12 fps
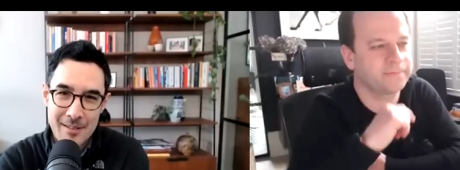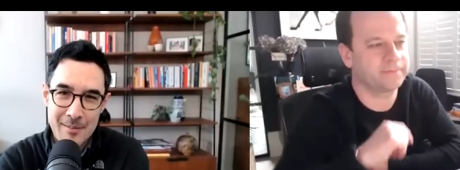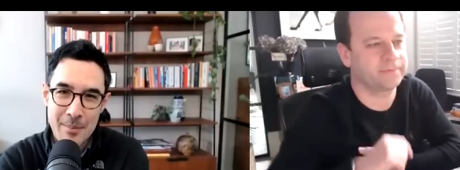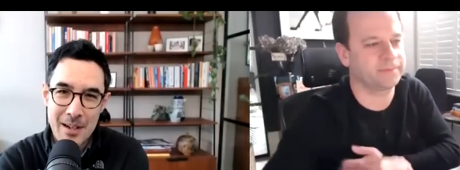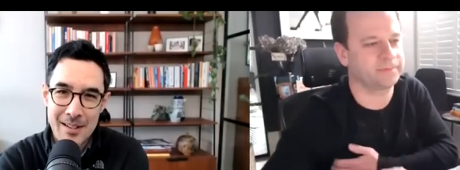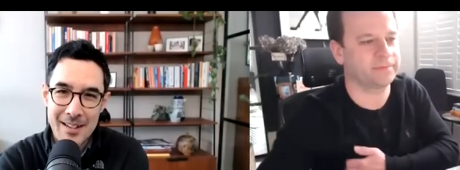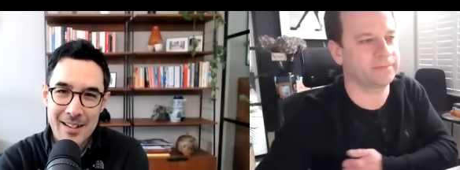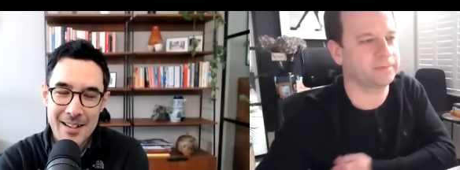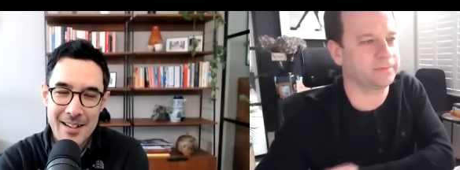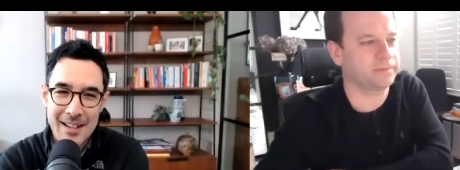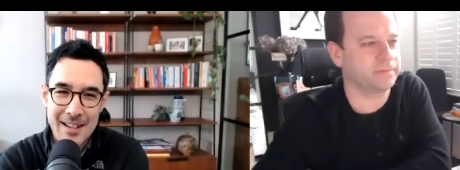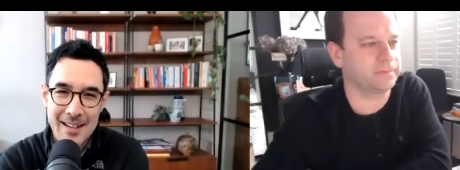Speaker 1: but
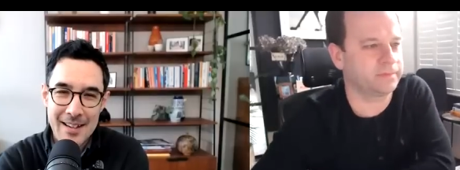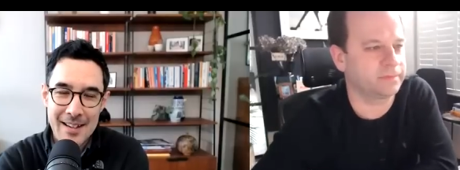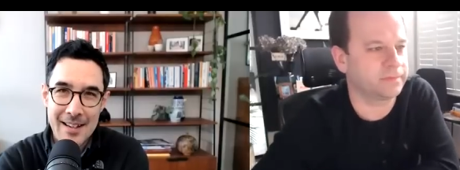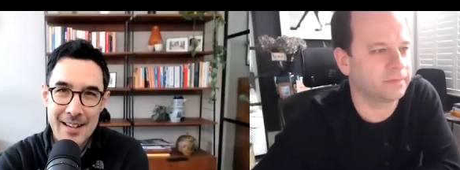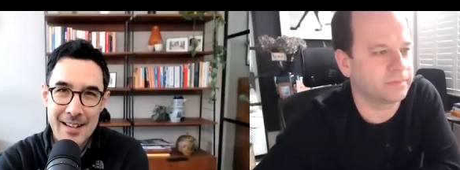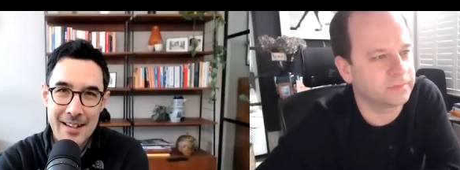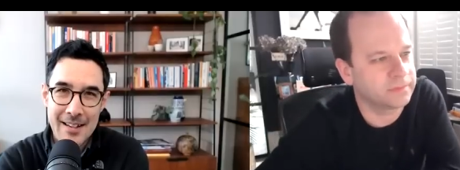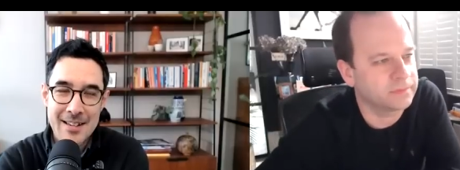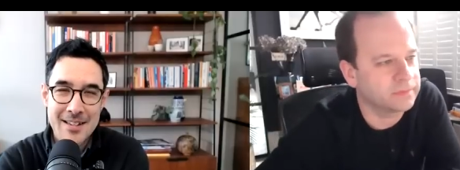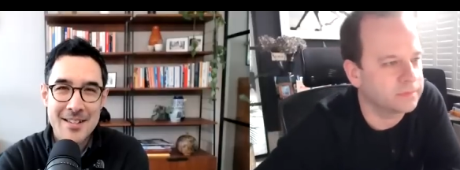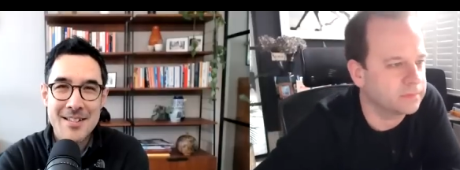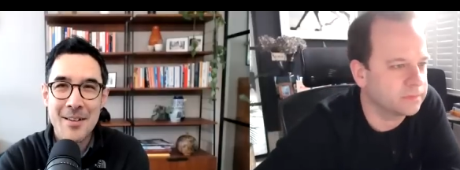
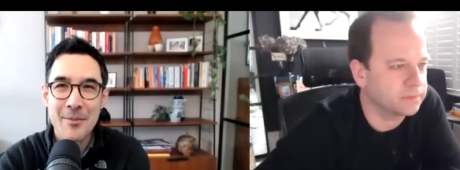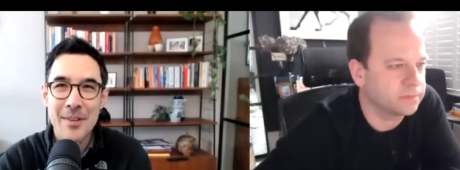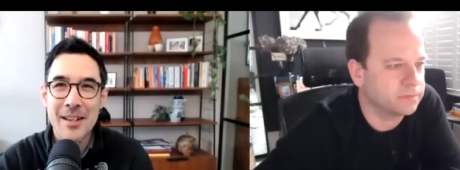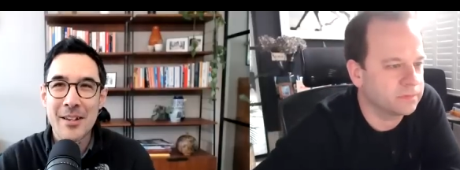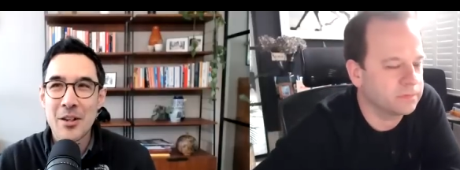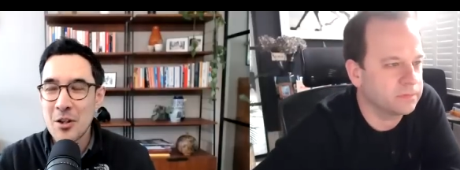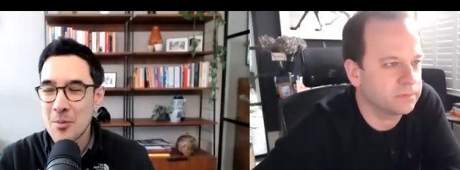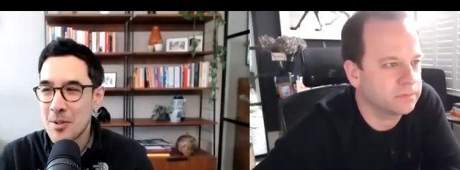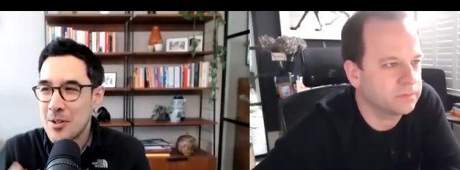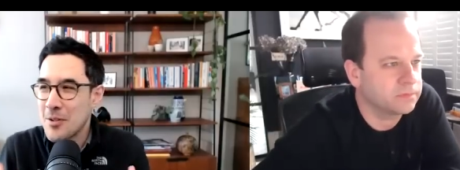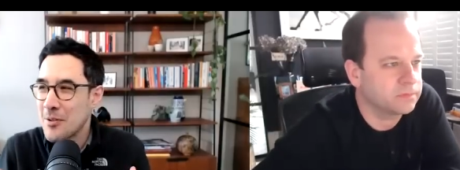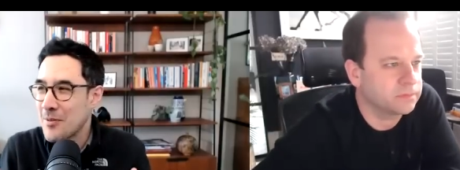this is something that you
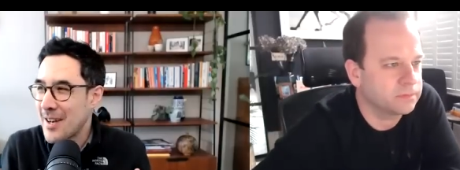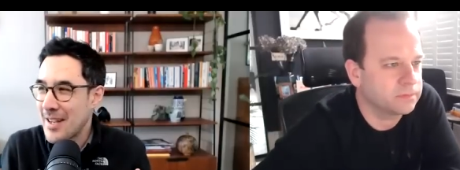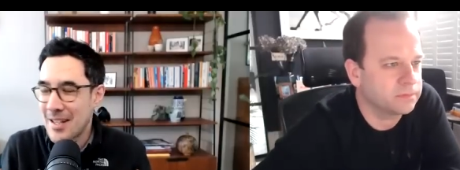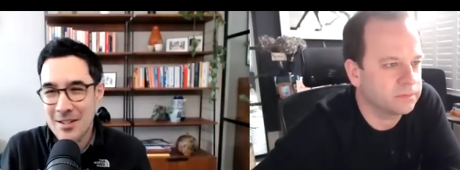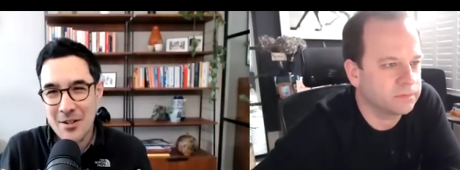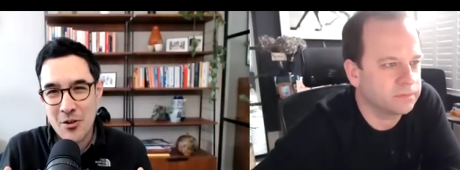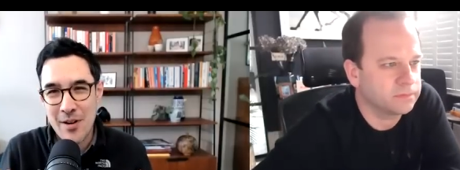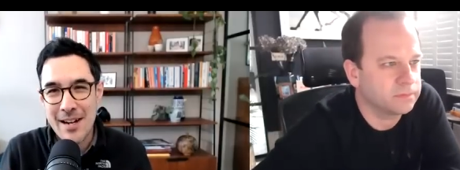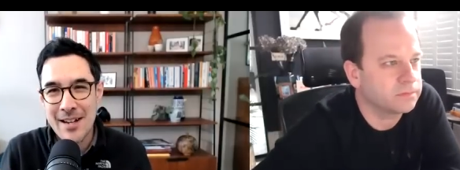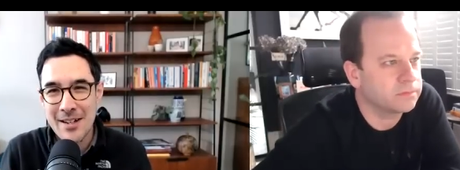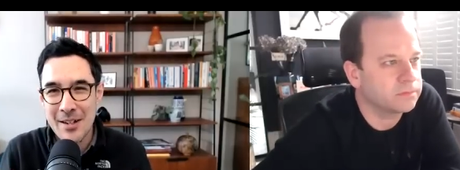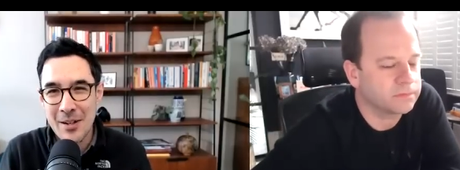would do, right? As a
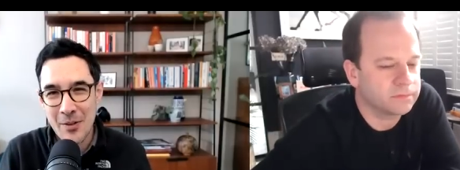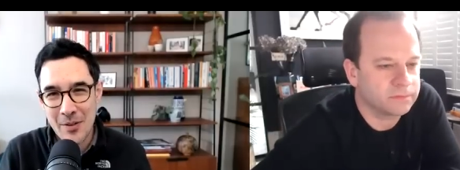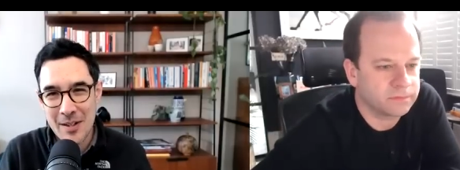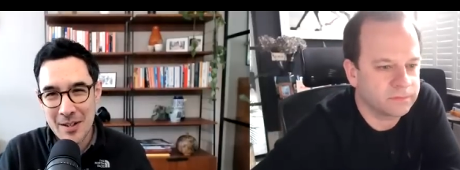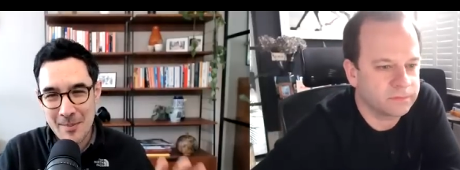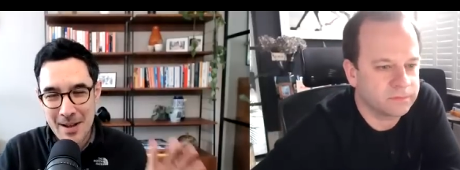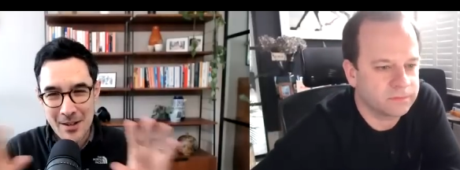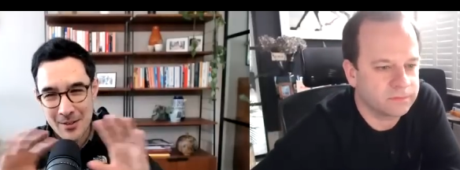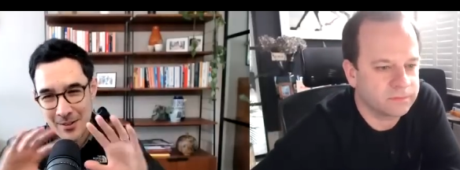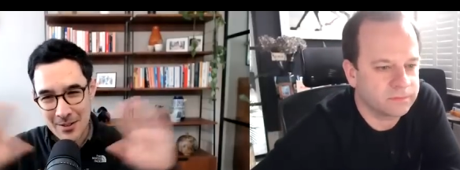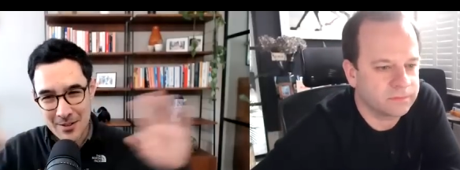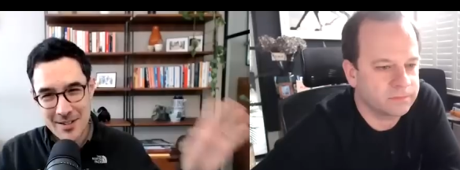trader, you'd think
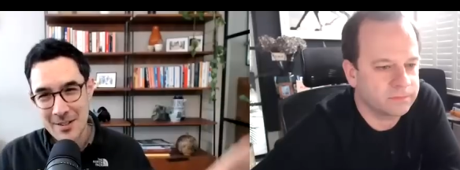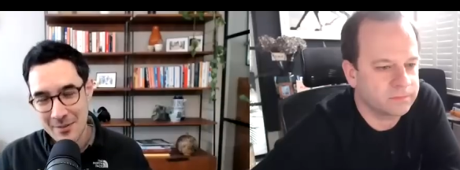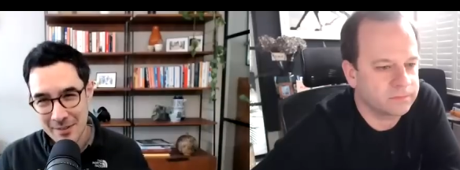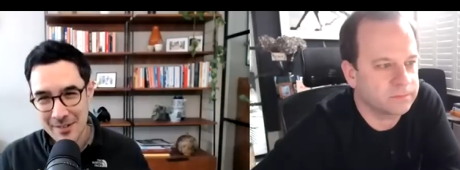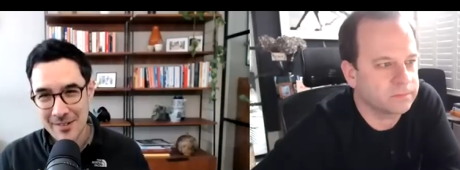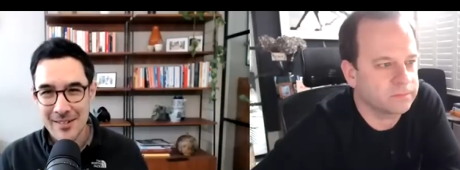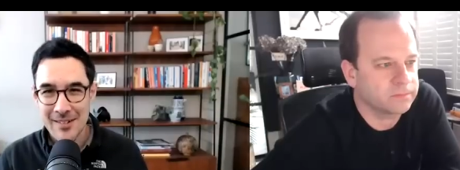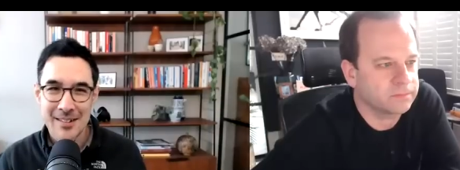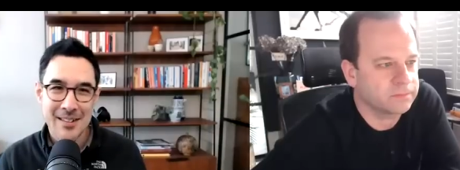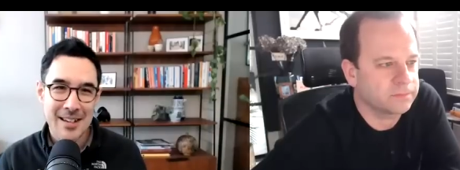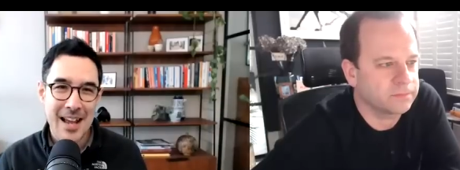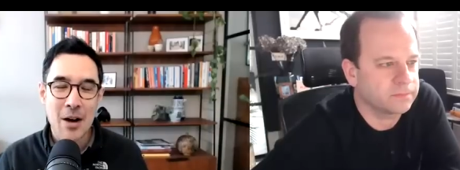about lots of different
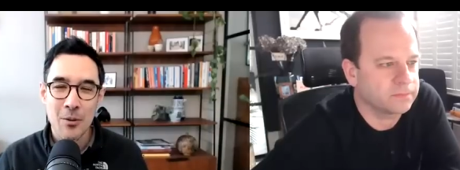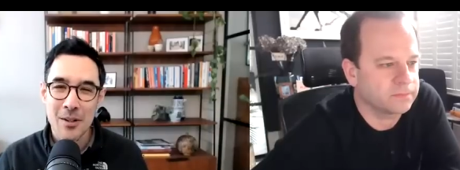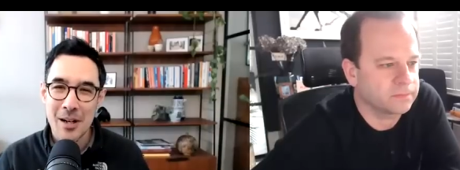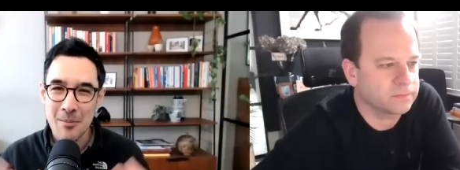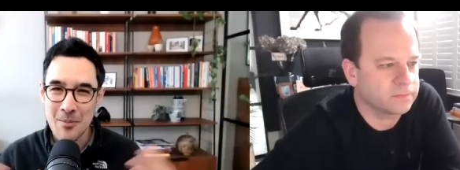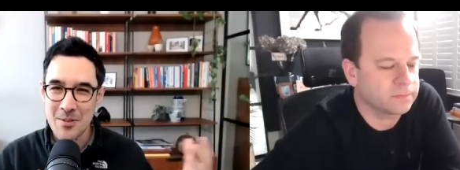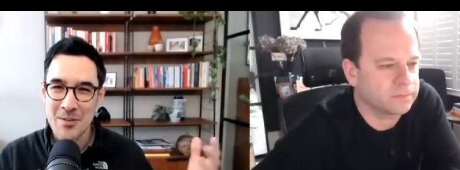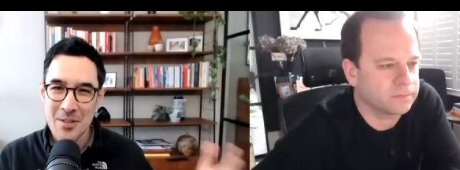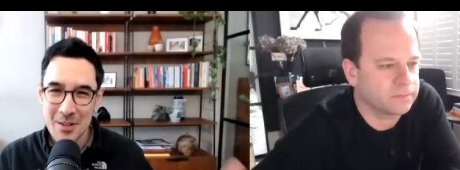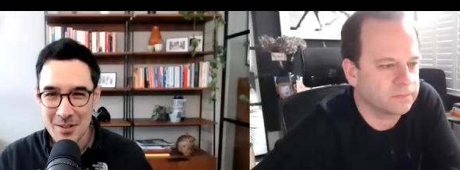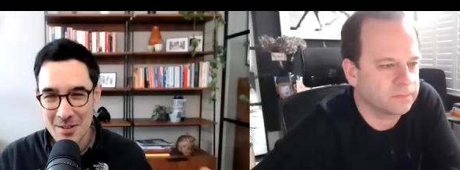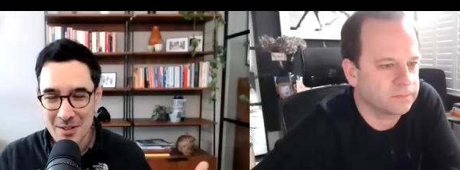outcomes of
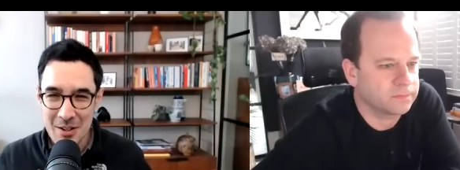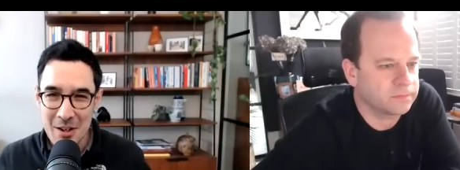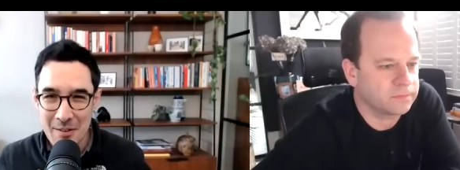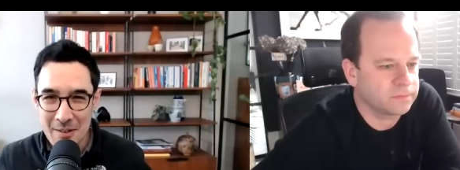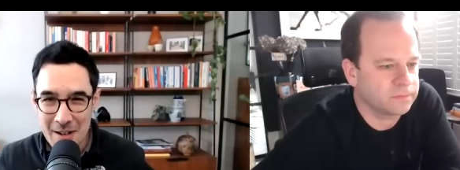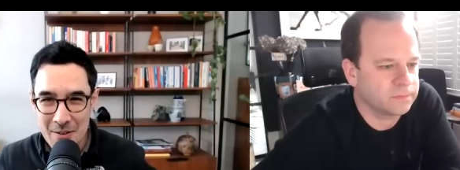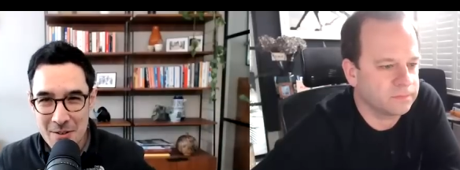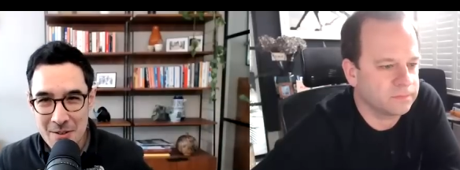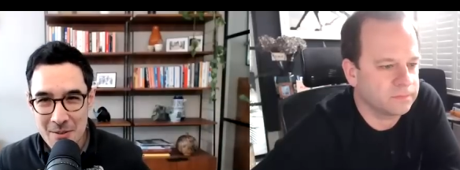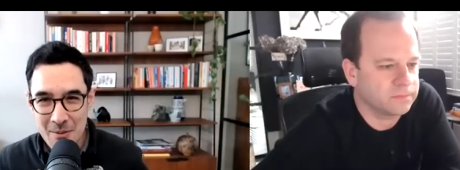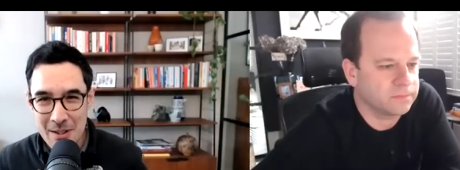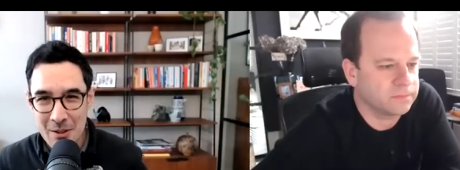certain
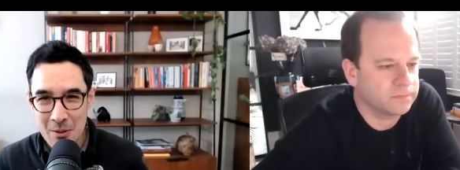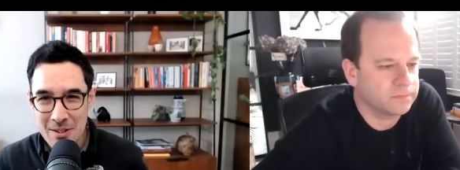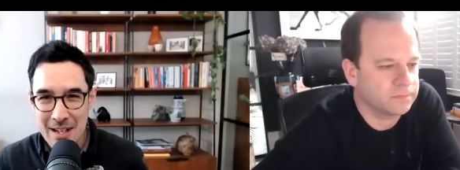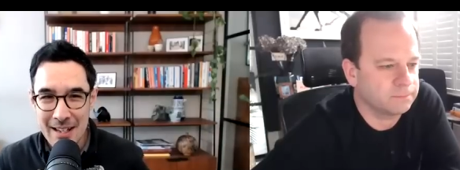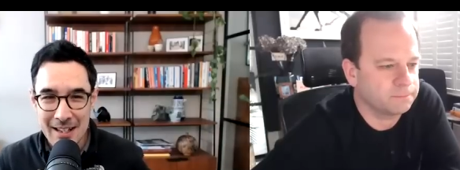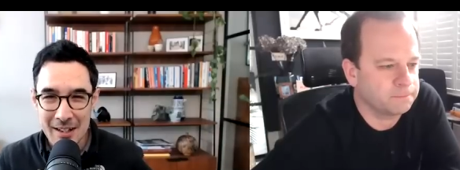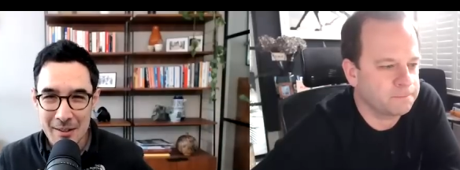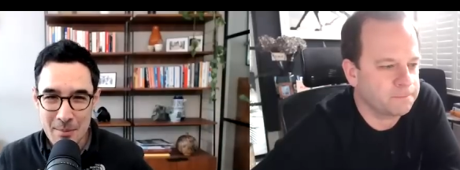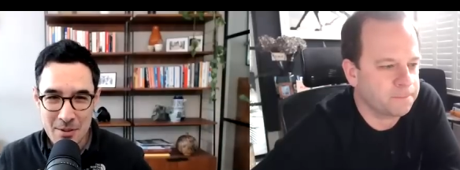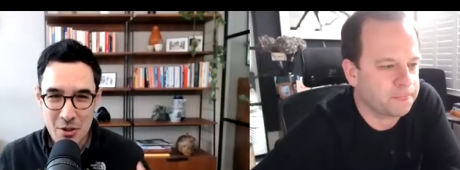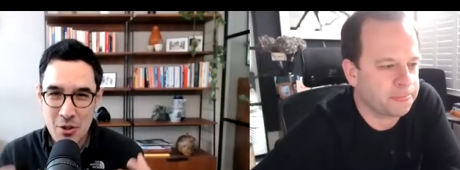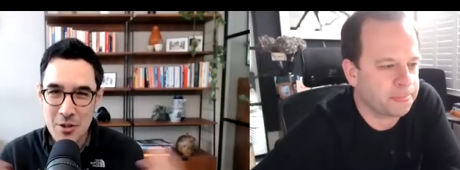scenarios when you're taking a
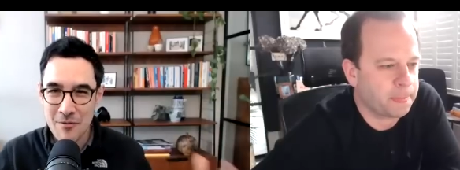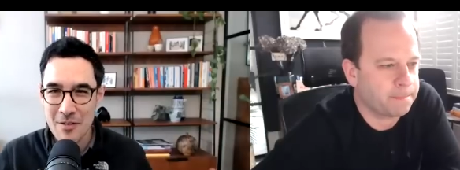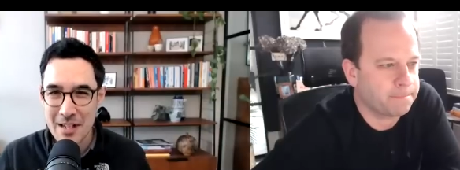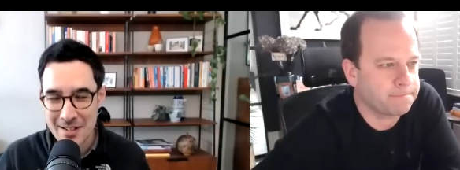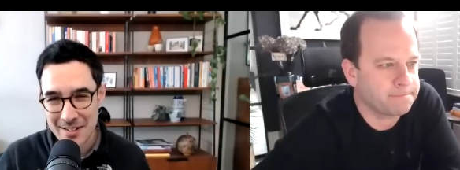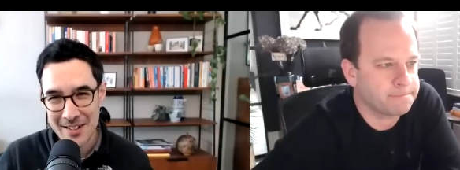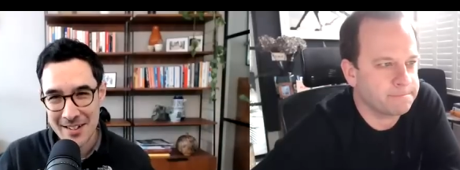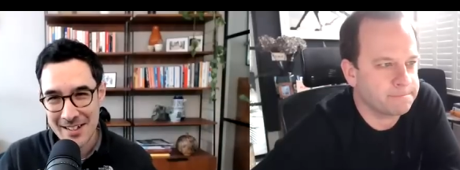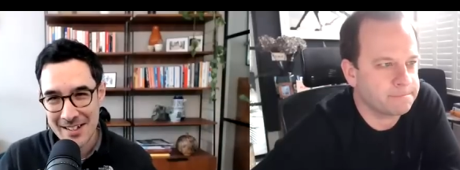position of risk.